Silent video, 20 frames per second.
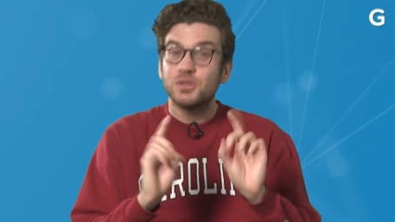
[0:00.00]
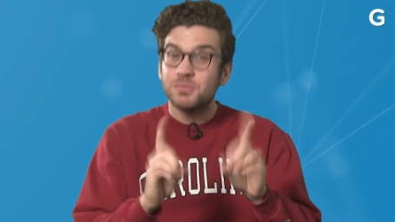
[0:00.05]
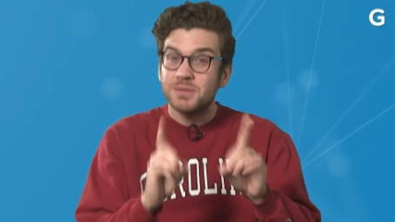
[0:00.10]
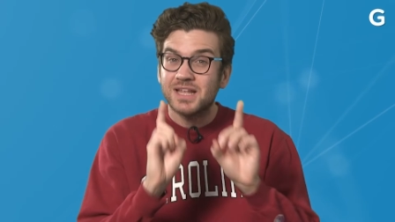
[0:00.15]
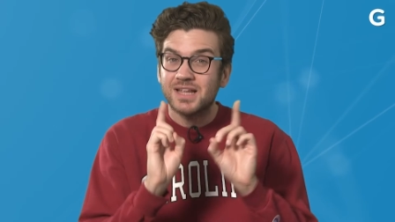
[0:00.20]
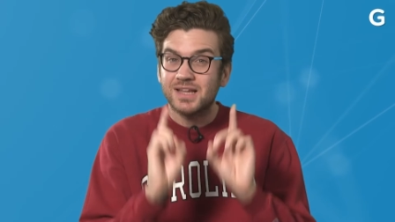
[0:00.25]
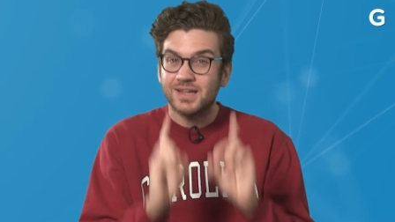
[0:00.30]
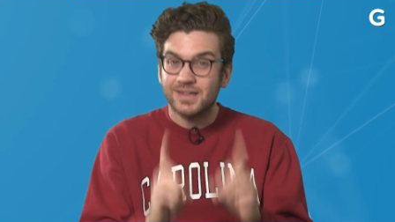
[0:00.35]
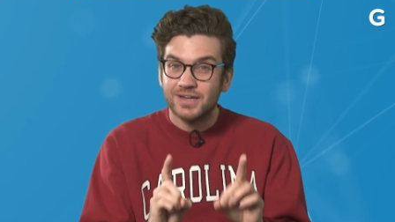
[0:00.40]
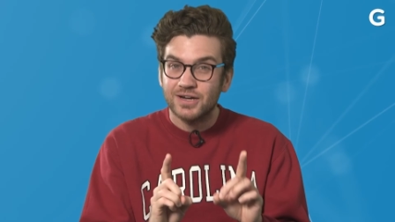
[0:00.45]
To
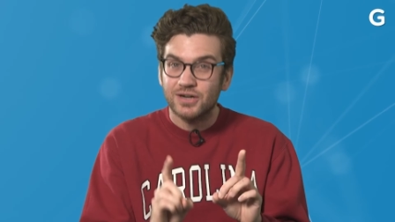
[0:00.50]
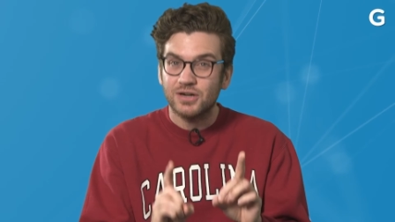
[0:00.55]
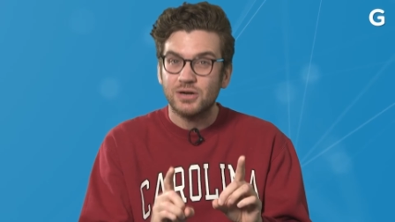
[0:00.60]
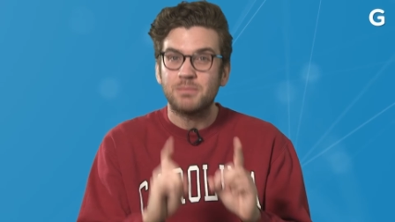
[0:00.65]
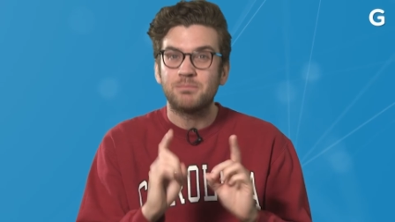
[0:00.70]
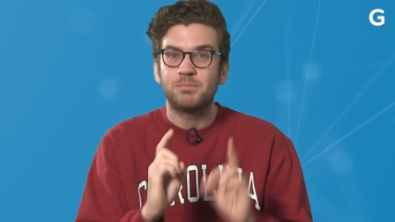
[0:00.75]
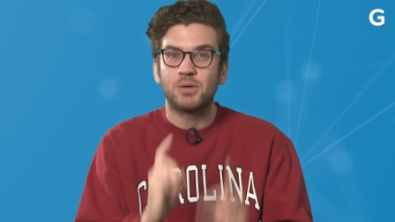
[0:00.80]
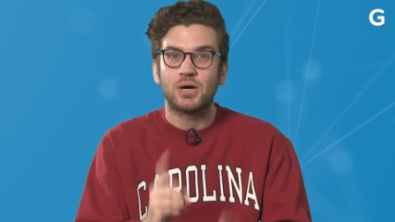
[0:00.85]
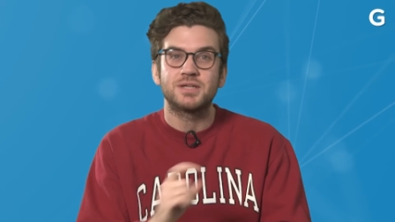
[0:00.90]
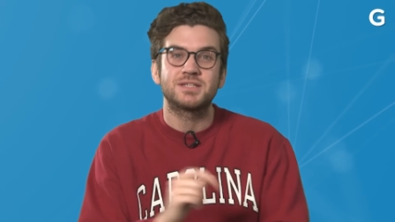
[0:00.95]
be
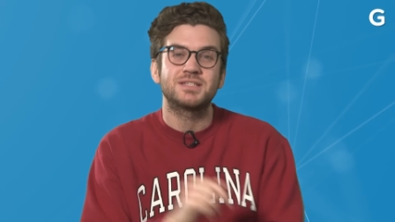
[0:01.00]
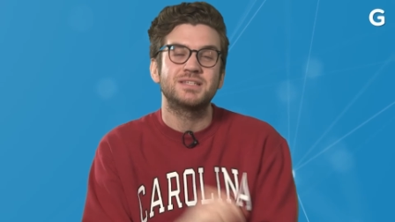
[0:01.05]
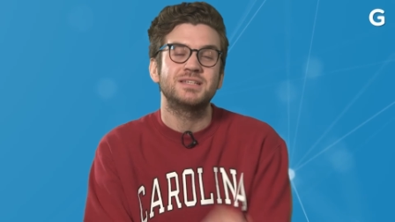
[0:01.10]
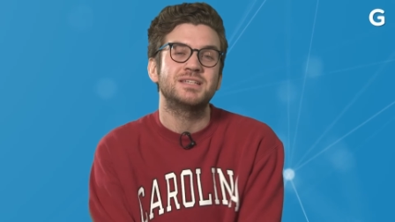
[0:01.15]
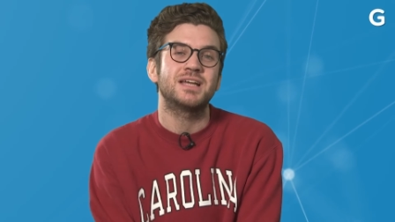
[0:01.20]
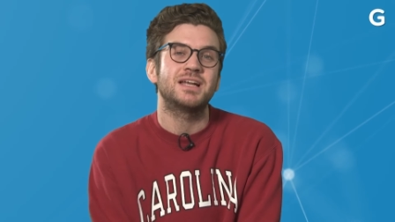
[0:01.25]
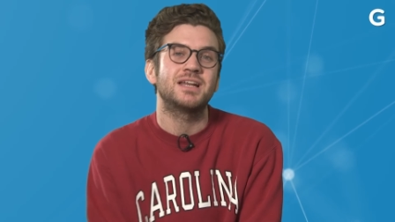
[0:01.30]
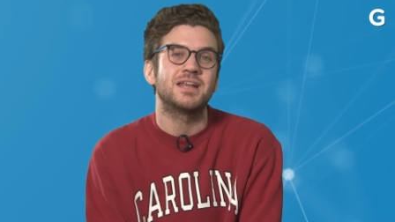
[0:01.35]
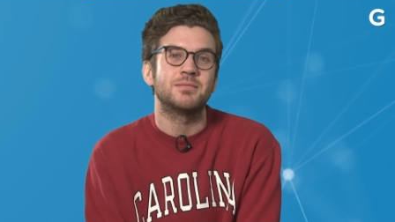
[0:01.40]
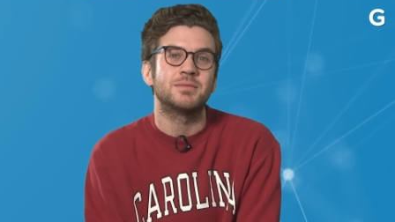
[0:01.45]
clear,
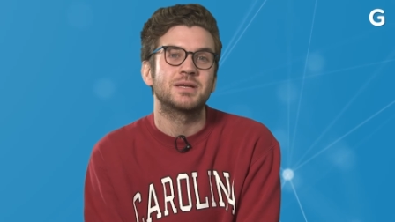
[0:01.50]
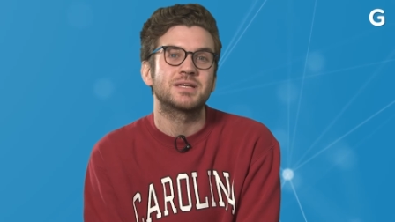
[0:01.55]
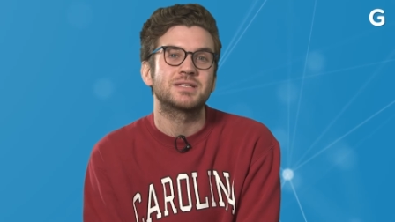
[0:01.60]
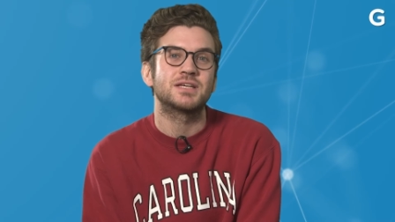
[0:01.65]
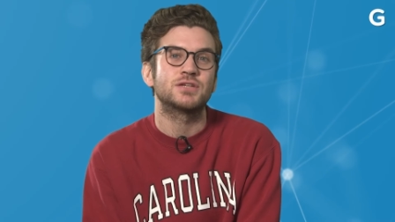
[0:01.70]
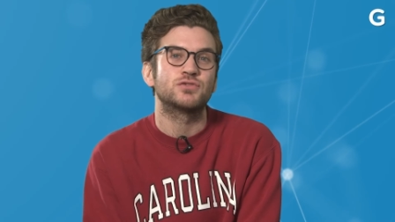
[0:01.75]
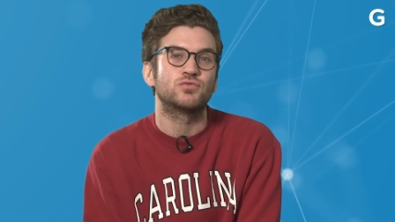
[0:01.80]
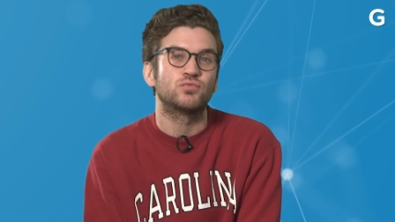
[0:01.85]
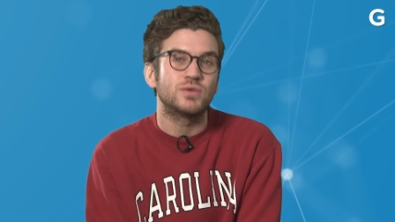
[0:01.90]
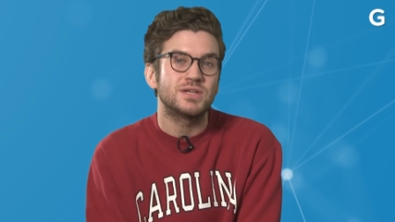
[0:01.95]
Boston
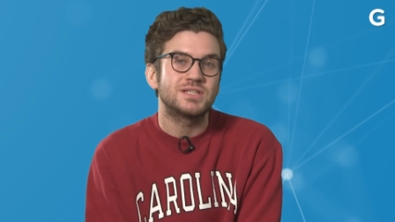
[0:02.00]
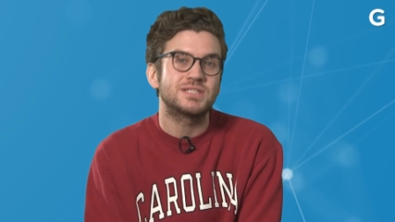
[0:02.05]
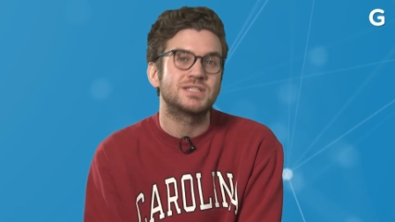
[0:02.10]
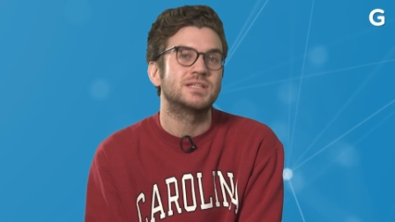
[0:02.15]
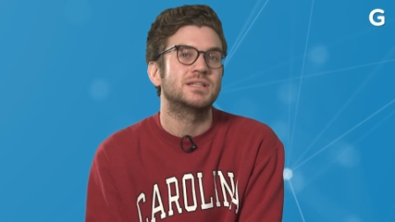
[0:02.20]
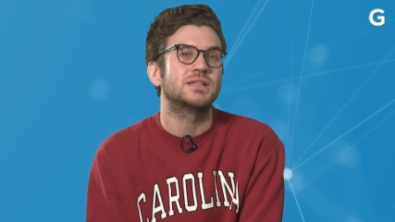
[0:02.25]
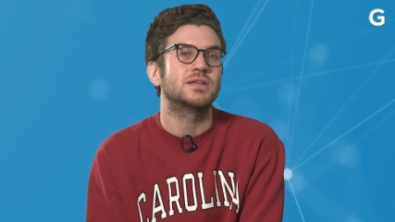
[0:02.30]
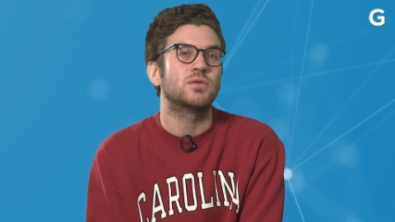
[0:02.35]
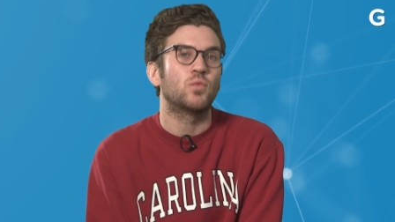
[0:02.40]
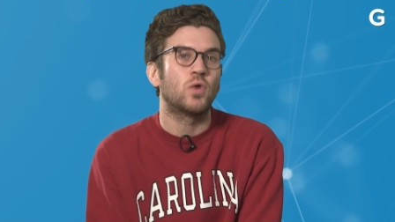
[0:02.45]
Dynamics has
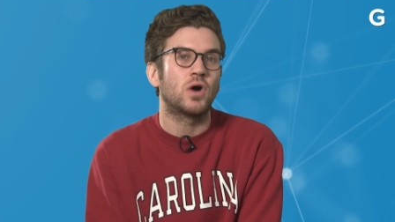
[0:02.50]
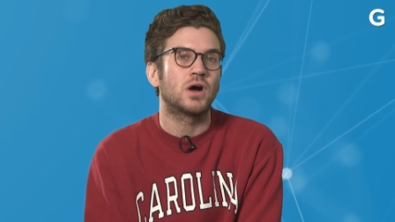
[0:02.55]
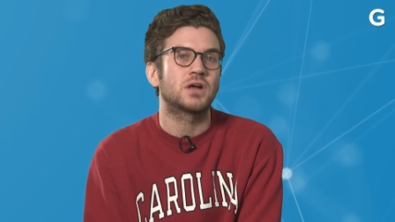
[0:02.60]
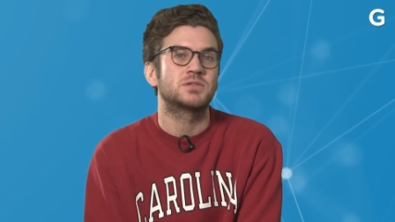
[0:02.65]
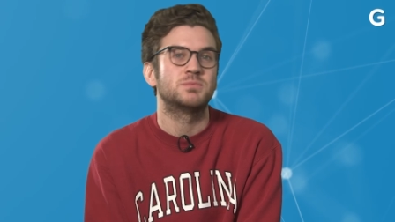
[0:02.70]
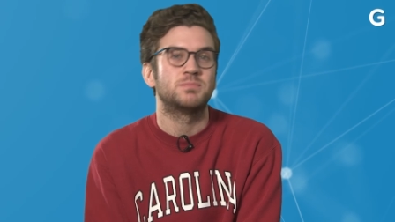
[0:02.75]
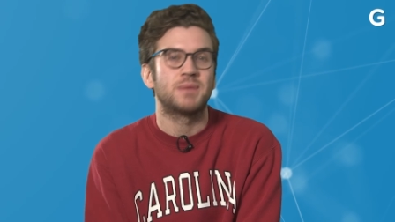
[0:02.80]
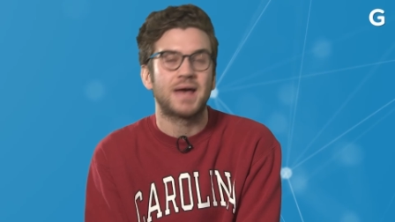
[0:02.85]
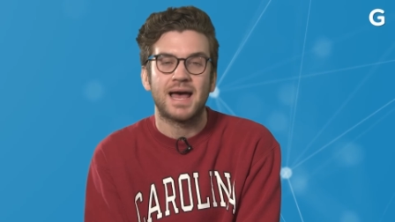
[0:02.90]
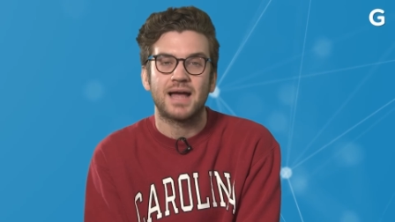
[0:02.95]
recently
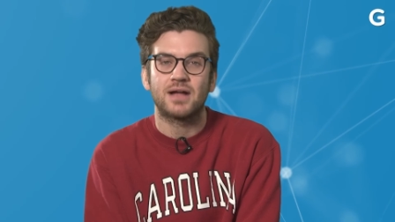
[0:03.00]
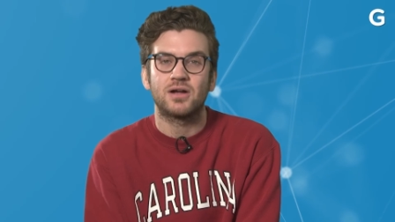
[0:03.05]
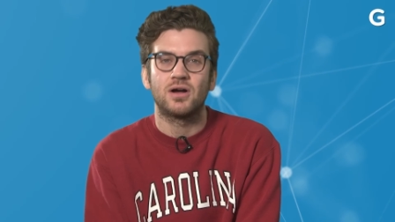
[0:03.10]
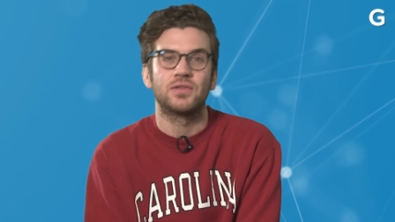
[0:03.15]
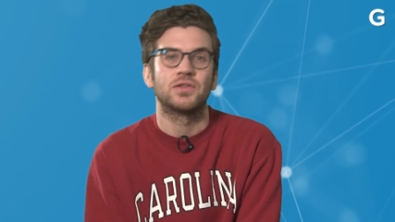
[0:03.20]
walked back